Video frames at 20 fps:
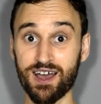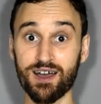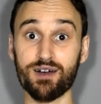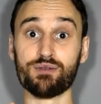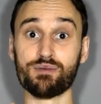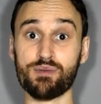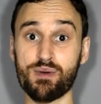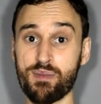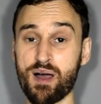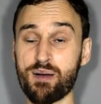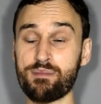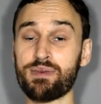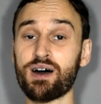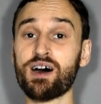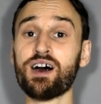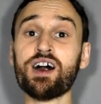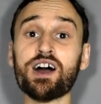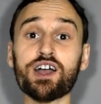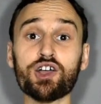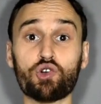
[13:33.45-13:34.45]
And
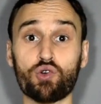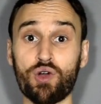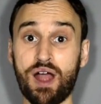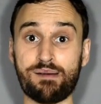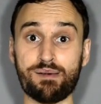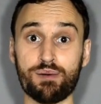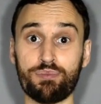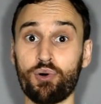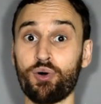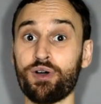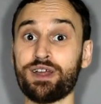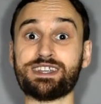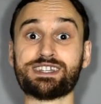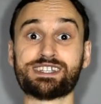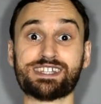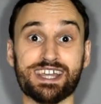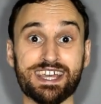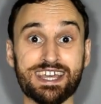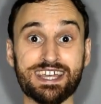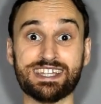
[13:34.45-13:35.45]
remember, grammar
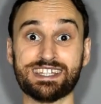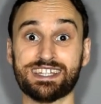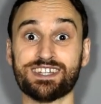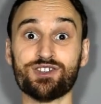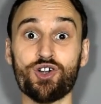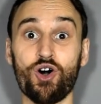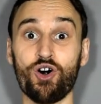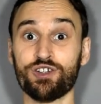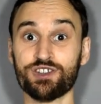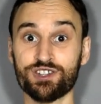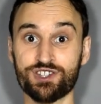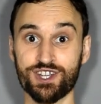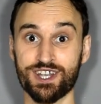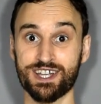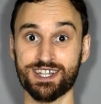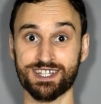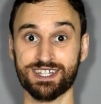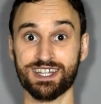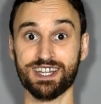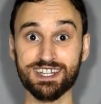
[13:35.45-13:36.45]
points is not
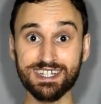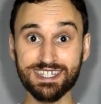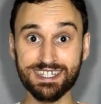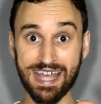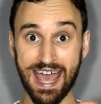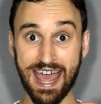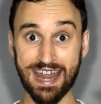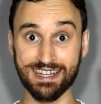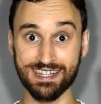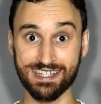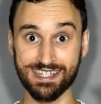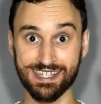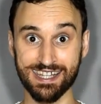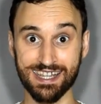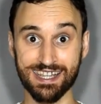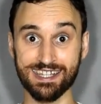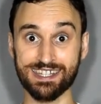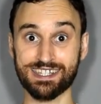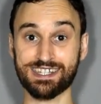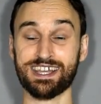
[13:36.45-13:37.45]
just
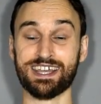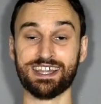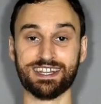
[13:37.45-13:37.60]
tenses,